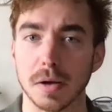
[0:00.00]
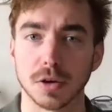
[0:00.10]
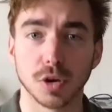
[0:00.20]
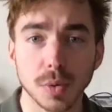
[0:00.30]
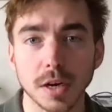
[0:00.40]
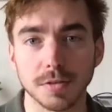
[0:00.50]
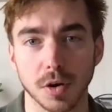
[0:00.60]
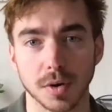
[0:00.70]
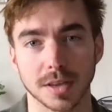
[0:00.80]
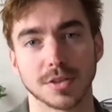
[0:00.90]
career
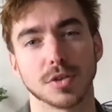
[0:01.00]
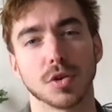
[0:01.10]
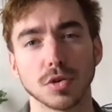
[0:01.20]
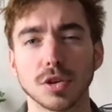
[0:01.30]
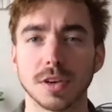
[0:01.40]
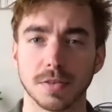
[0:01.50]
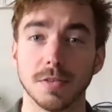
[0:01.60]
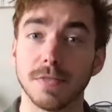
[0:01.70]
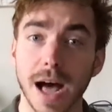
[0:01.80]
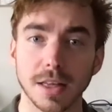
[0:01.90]
focus. So those are different
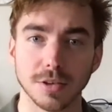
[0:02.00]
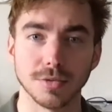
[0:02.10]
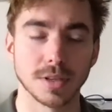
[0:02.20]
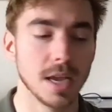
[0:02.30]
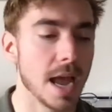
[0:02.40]
values.